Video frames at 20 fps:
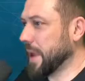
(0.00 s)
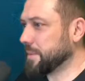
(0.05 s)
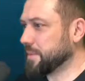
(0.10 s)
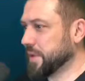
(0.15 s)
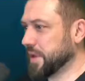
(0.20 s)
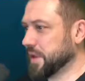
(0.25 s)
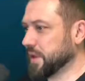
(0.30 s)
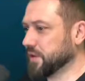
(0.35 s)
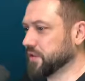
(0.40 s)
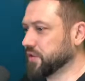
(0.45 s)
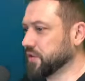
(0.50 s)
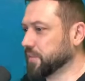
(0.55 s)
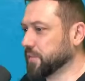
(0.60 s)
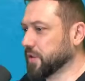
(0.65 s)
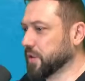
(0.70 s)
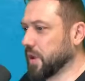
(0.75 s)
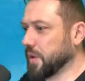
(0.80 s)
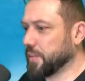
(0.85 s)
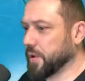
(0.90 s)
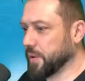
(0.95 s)
the map being
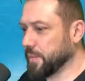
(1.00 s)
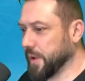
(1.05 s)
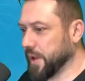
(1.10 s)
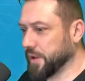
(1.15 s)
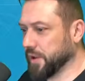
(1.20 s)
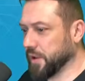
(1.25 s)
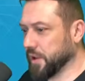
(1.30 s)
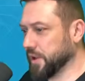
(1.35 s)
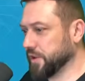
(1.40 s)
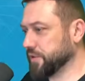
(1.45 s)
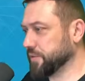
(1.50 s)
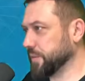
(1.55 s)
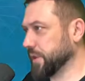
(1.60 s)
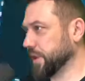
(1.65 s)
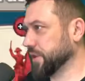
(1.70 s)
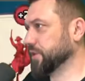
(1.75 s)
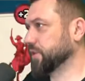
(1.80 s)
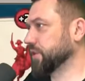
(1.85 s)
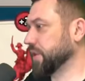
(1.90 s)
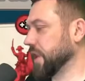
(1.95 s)
super compartmentalized
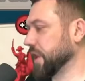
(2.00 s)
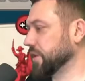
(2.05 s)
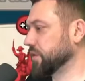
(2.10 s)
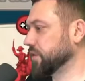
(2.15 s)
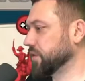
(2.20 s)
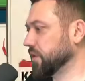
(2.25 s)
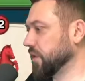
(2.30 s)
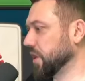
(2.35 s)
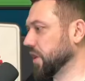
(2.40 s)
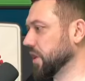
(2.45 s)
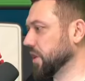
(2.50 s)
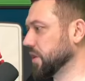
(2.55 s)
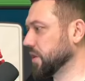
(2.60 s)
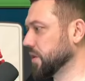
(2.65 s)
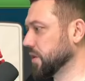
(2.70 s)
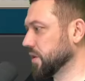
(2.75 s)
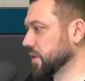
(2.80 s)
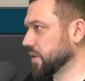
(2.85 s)
means that uh,